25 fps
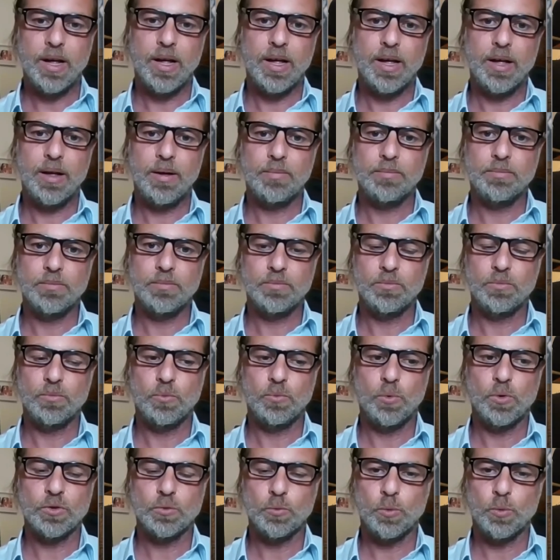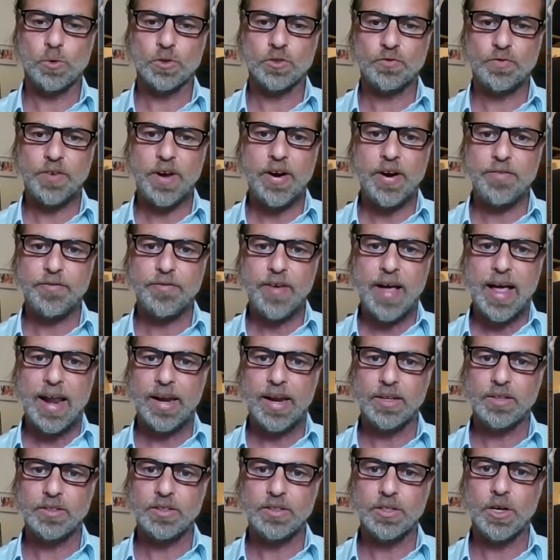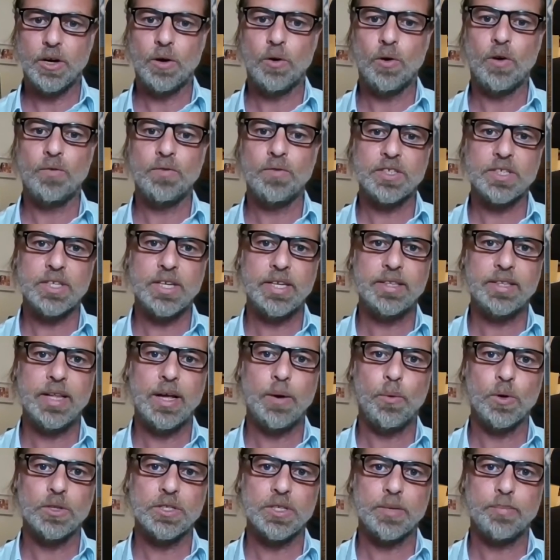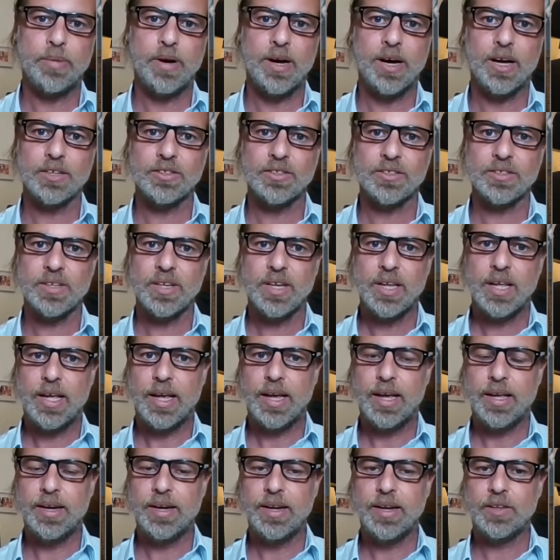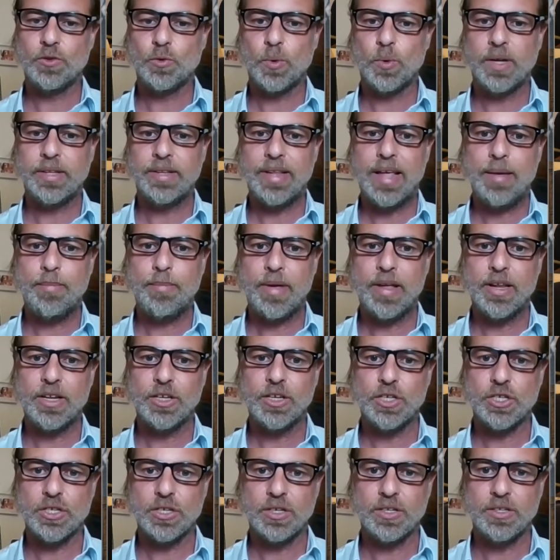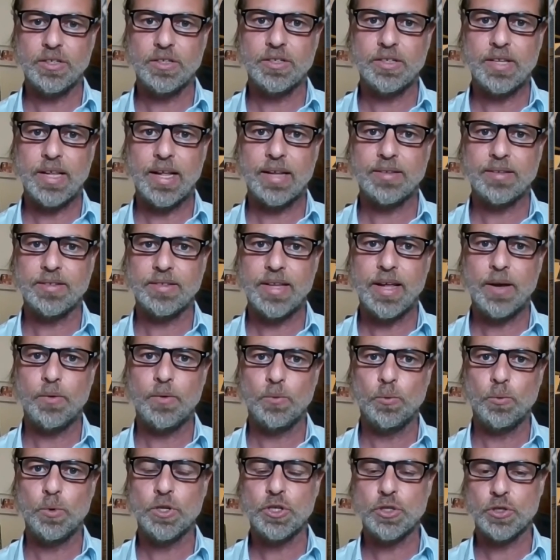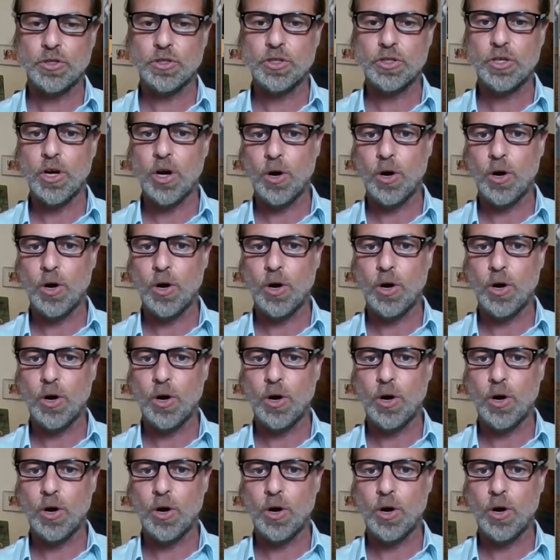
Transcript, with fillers: was very valid. You know, obviously there was a part in it where they mentioned that we should